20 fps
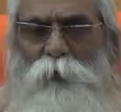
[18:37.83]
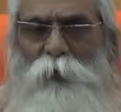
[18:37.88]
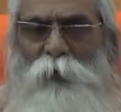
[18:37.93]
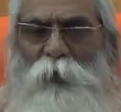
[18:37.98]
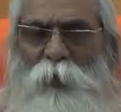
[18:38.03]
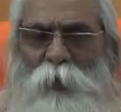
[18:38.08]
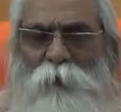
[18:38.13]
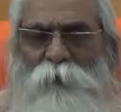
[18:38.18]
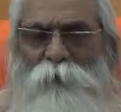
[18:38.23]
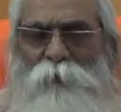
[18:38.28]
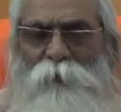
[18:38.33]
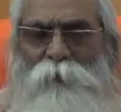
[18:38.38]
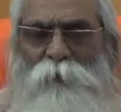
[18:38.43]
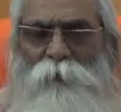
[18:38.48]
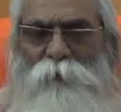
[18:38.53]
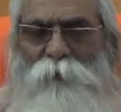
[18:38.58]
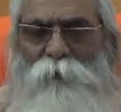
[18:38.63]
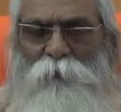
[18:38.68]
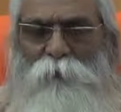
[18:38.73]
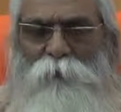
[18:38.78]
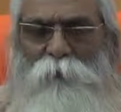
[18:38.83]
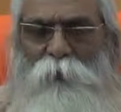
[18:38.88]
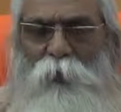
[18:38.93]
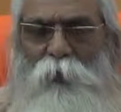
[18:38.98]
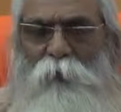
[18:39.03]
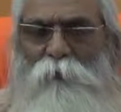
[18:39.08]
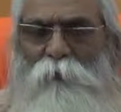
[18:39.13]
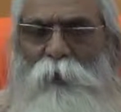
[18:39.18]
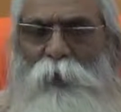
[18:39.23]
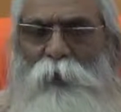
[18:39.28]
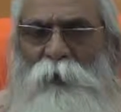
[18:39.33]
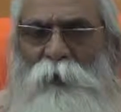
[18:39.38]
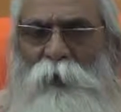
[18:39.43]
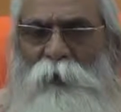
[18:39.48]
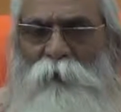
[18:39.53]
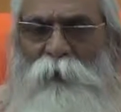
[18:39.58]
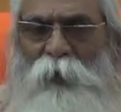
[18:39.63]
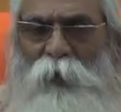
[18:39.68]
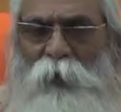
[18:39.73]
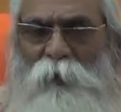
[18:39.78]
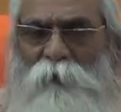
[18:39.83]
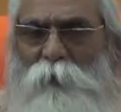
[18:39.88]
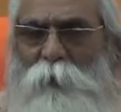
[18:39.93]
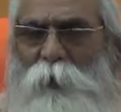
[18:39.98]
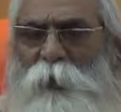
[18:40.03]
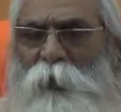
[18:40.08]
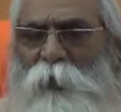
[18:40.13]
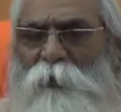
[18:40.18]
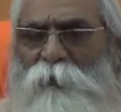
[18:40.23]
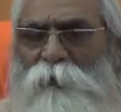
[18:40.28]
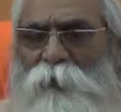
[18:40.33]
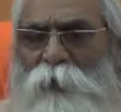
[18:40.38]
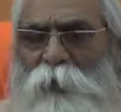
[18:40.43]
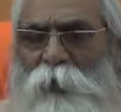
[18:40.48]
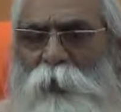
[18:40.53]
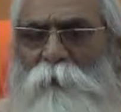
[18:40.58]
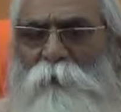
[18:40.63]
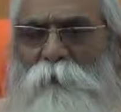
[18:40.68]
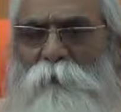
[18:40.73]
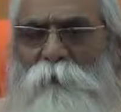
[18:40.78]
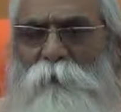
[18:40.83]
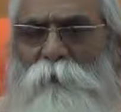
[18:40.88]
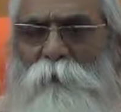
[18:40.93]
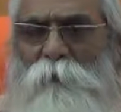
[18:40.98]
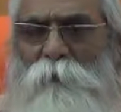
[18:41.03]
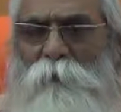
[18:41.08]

grace. When this experience comes,